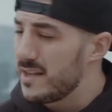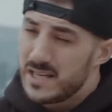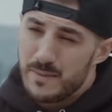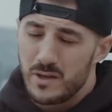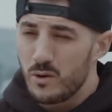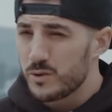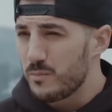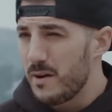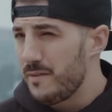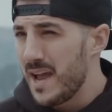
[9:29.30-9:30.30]
same thing goes
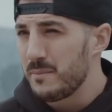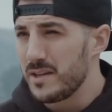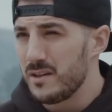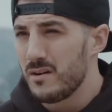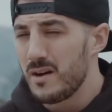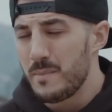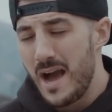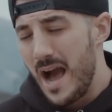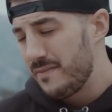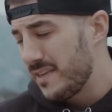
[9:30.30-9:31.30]
for my family. You know, and
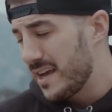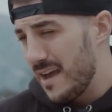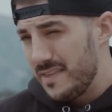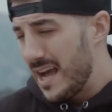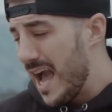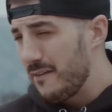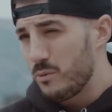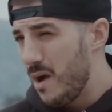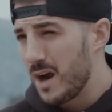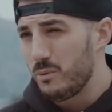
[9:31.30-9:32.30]
I think I have
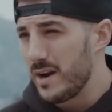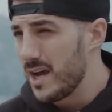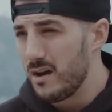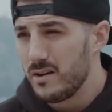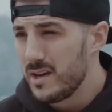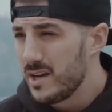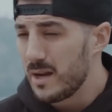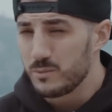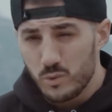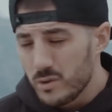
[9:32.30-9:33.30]
the rock right now.
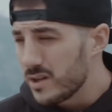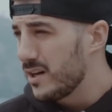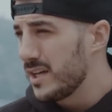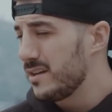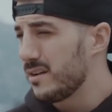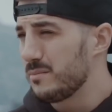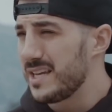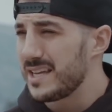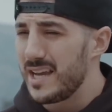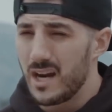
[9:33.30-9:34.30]
I'm doing good. You know, I'm
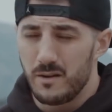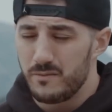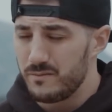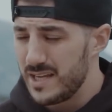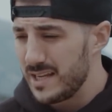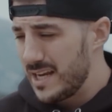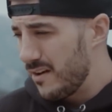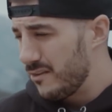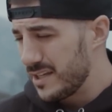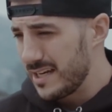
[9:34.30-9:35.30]
taking care of
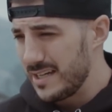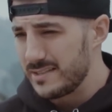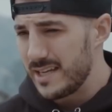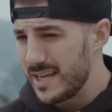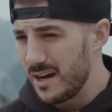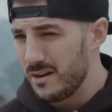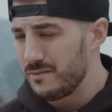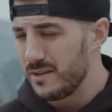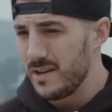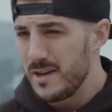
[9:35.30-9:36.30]
everything I need to take care
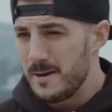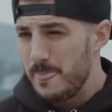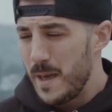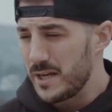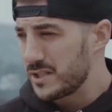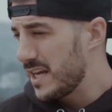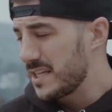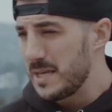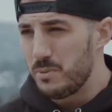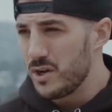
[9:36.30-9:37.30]
of, and I just gotta keep